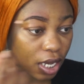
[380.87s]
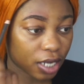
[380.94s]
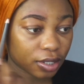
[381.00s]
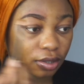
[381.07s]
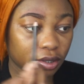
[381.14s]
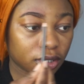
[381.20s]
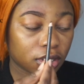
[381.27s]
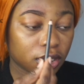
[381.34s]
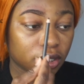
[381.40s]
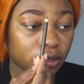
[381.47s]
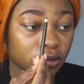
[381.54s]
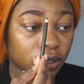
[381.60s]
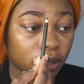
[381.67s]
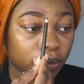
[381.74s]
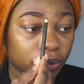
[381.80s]
I usually
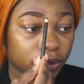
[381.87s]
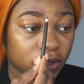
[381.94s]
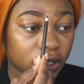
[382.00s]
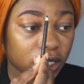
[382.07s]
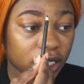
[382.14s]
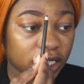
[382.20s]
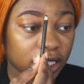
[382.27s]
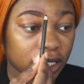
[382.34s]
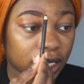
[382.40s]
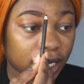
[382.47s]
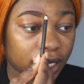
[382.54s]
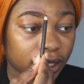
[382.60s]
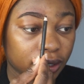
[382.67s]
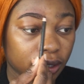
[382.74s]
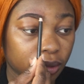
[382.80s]
do not put any
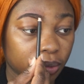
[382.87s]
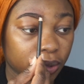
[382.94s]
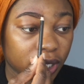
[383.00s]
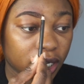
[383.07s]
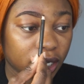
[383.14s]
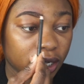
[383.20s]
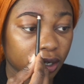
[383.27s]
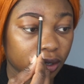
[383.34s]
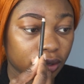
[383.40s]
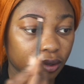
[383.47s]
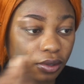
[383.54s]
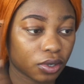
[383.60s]
line up here.